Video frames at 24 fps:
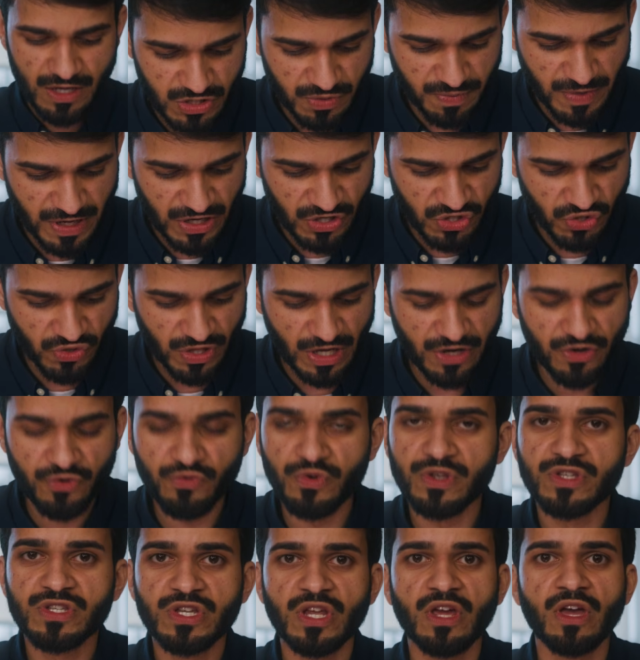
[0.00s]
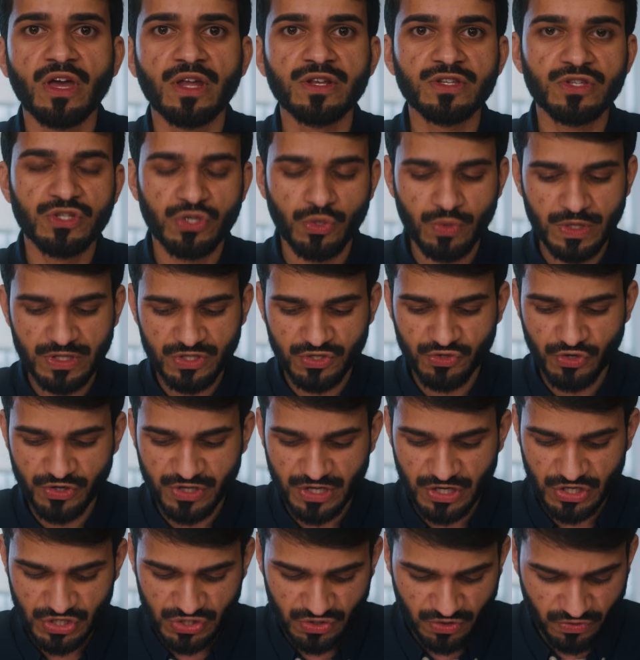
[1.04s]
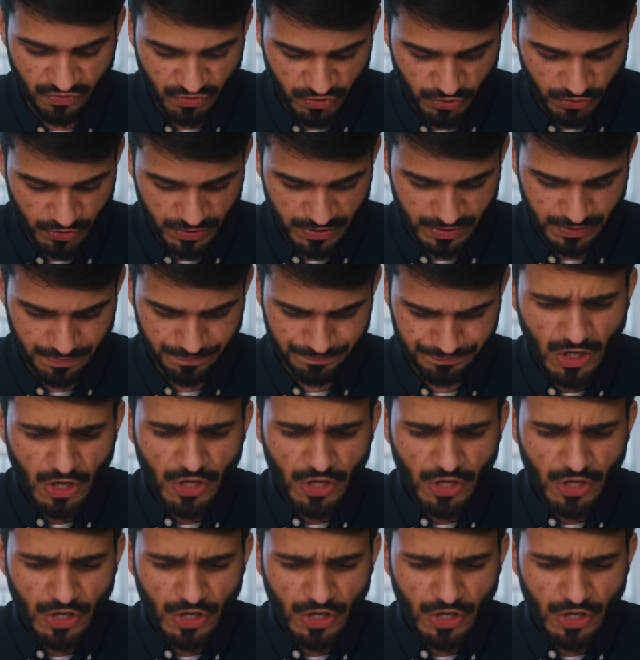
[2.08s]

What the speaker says: to make sure that it returned to its traditional roots.